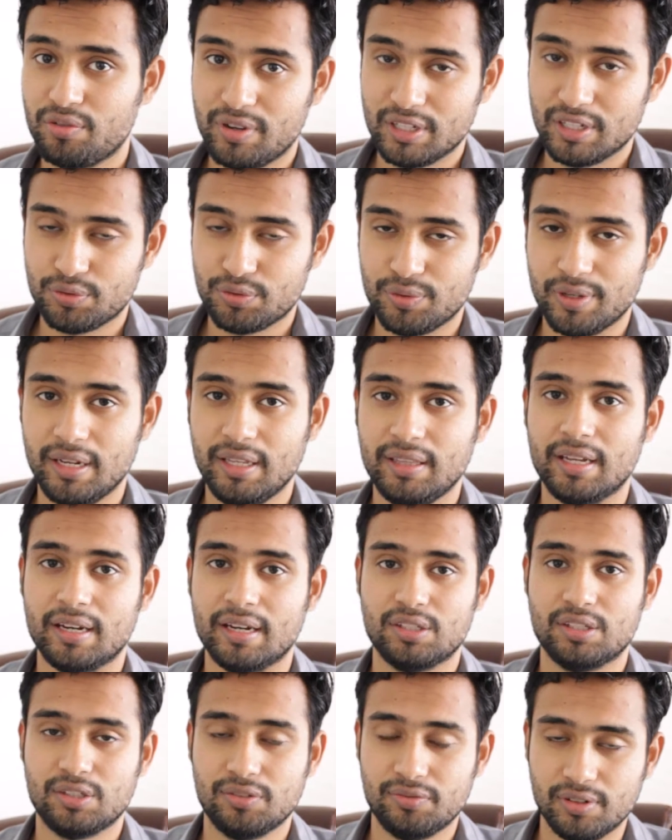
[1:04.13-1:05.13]
on 120,
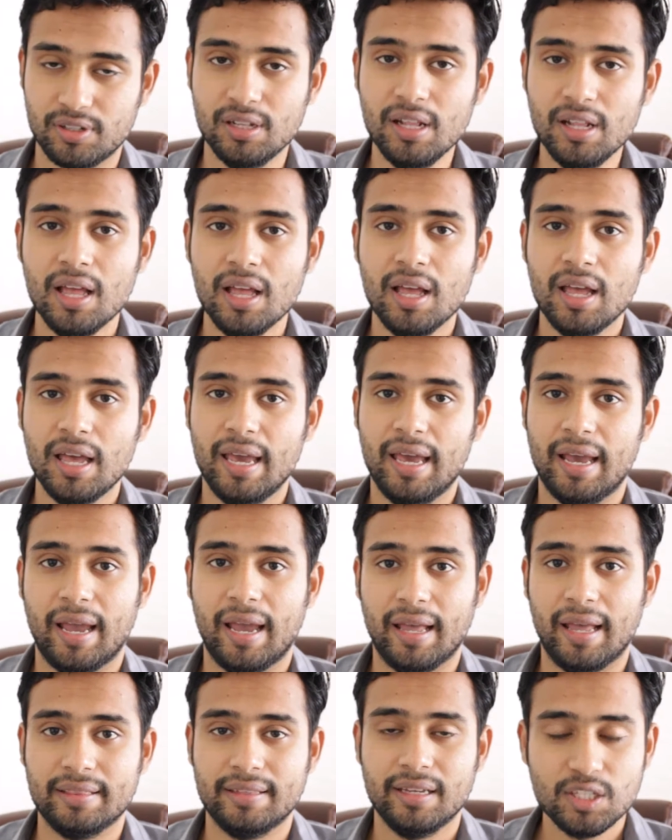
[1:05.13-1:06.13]
that is full,
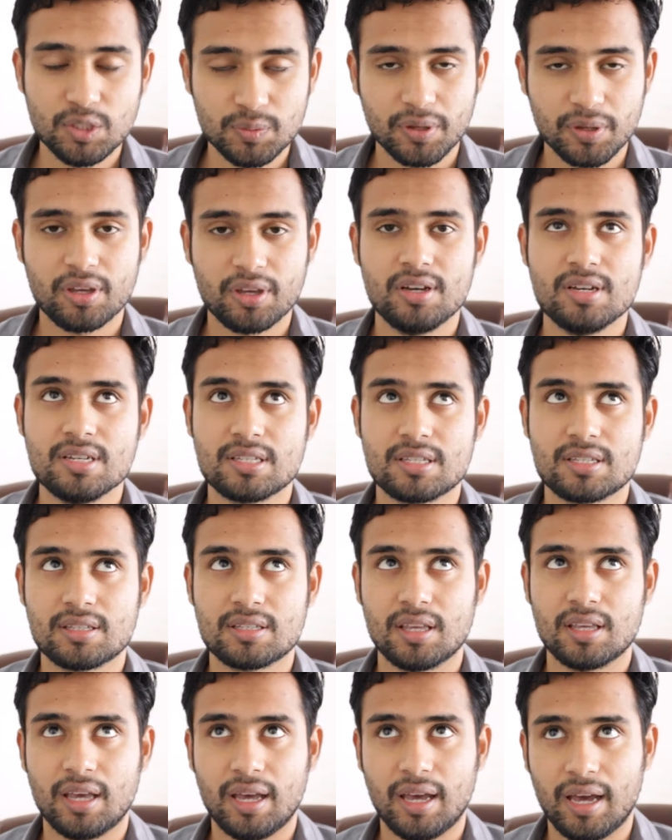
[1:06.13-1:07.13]
and that is
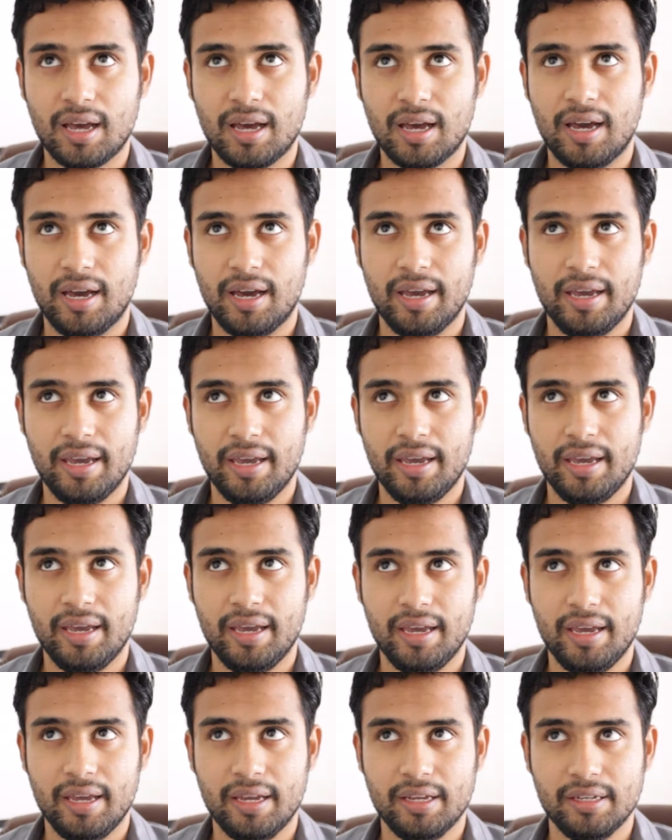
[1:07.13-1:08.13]
because
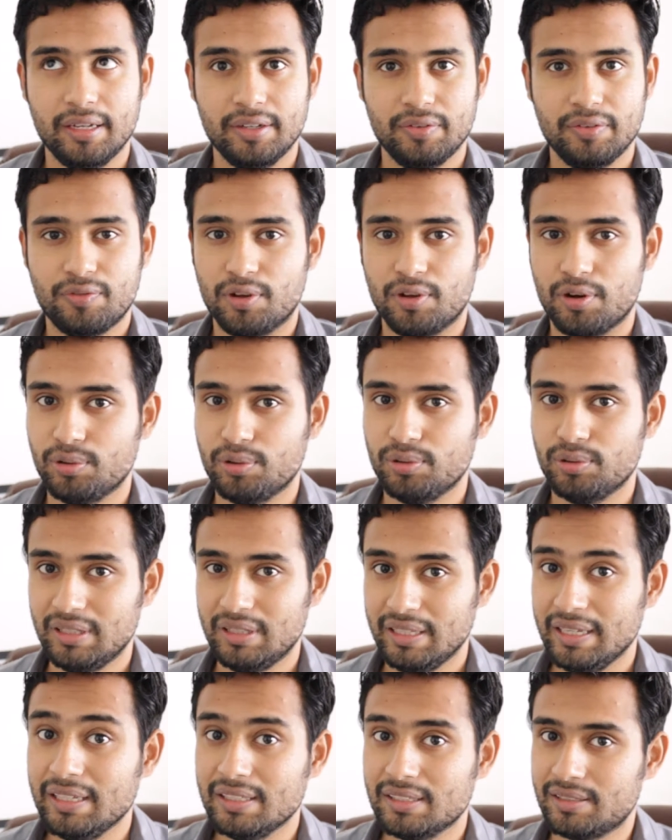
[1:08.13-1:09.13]
I followed
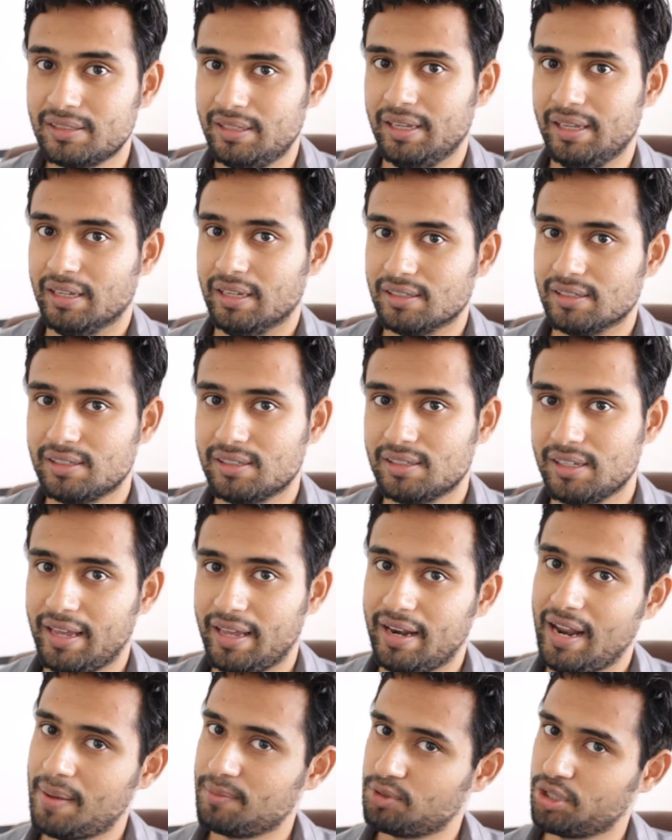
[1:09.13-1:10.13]
these things
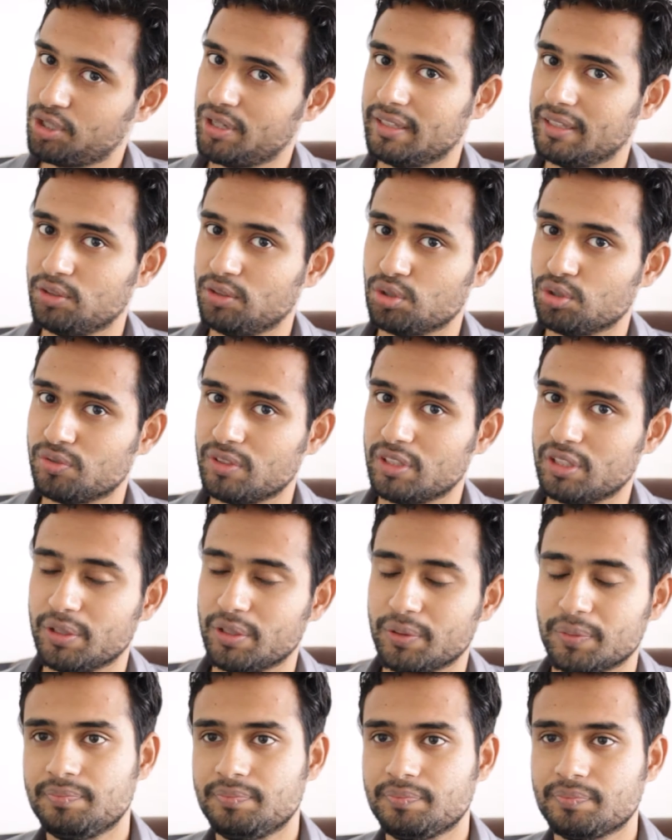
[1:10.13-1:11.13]
and I'm sharing those with you.
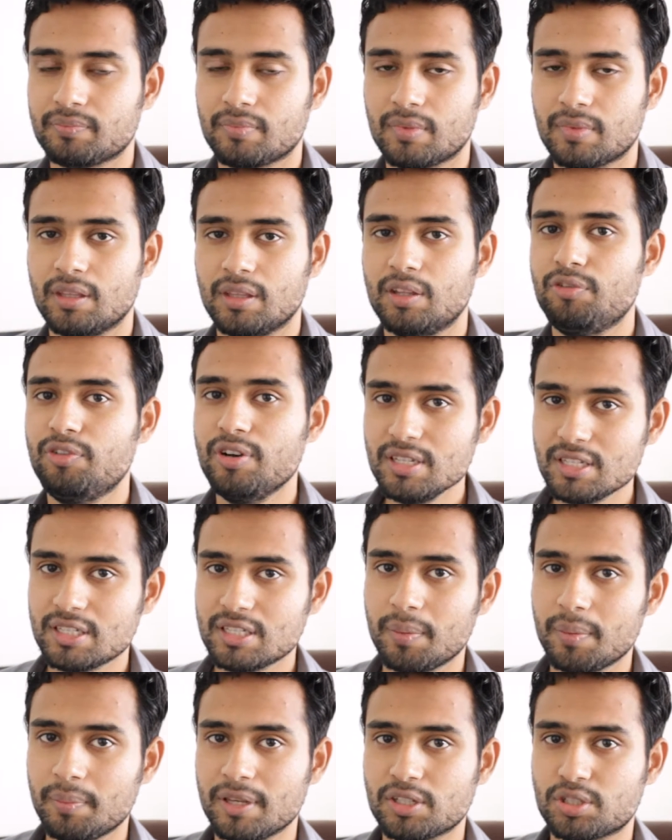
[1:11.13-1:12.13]
The first
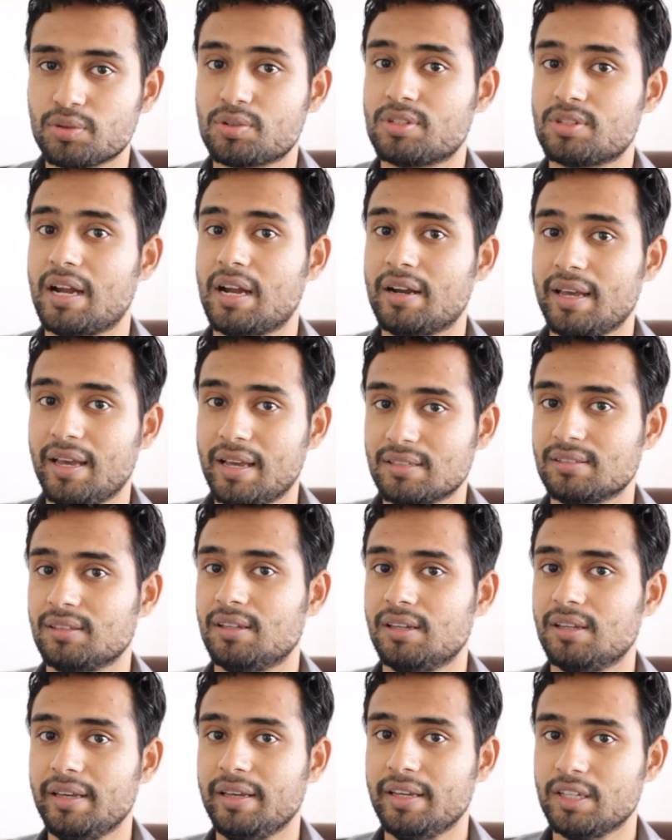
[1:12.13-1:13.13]
tip is to start as
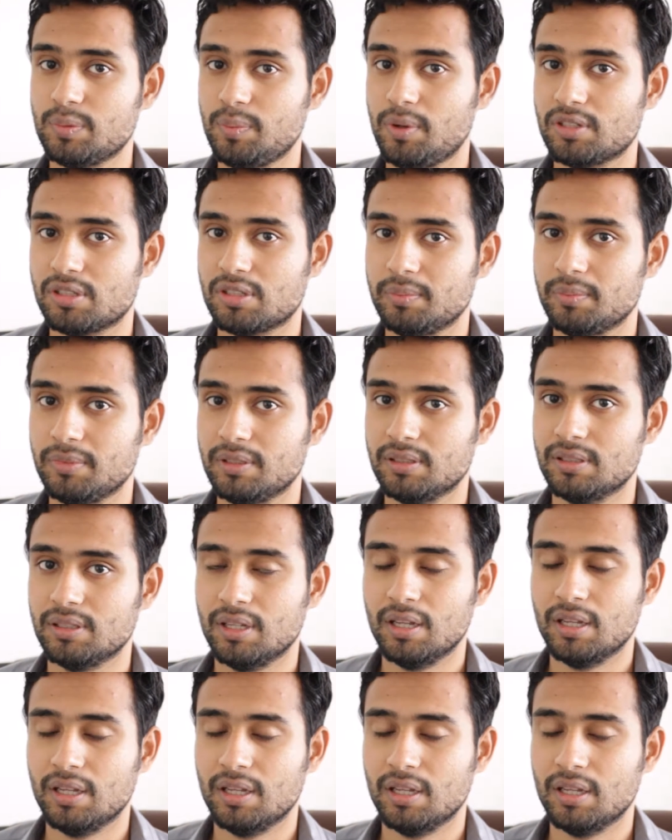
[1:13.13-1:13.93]
early as possible.